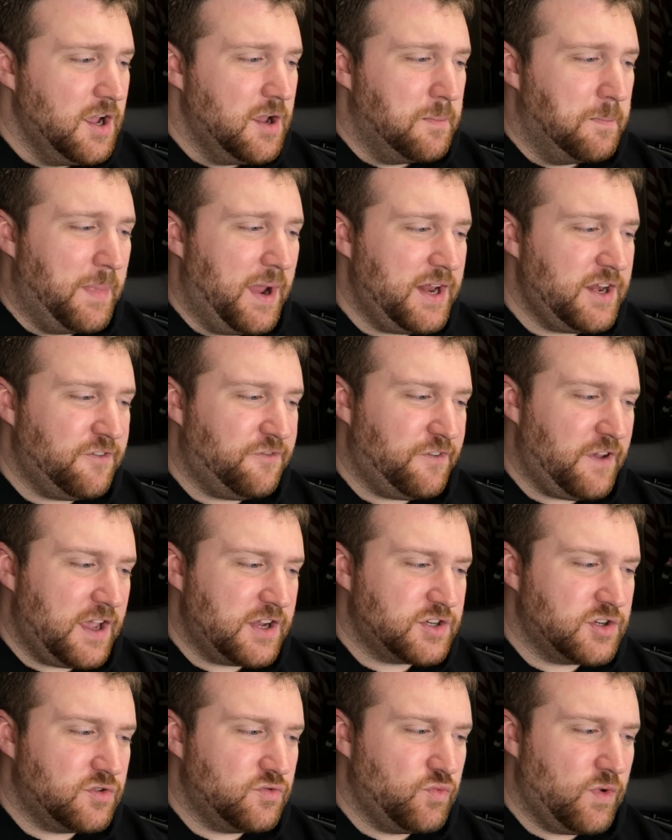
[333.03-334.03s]

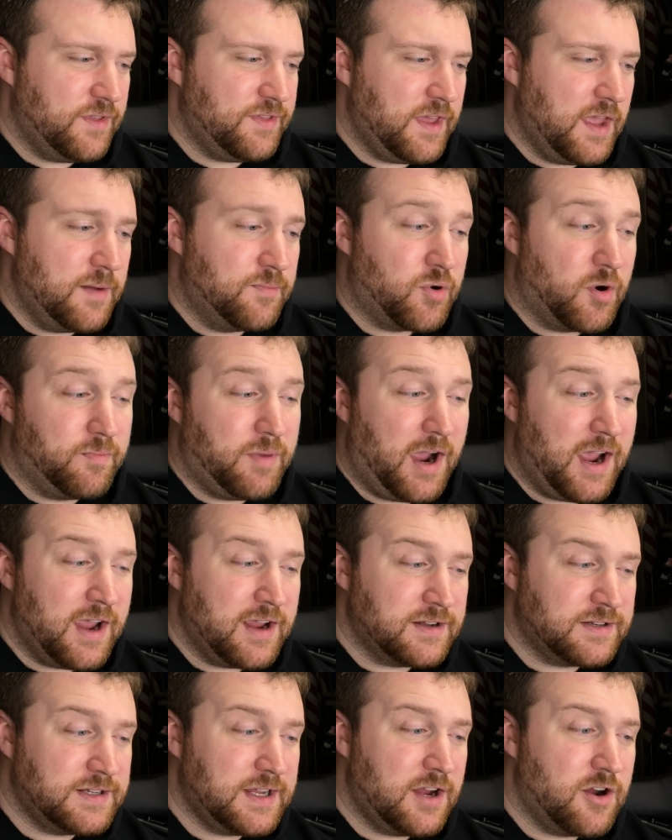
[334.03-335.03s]
Manufactured with a
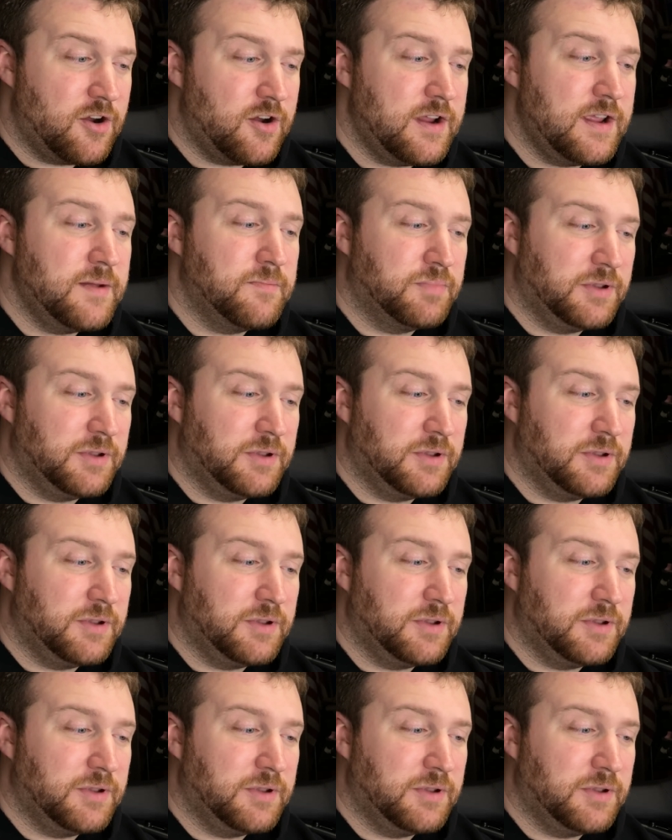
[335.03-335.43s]
proprietary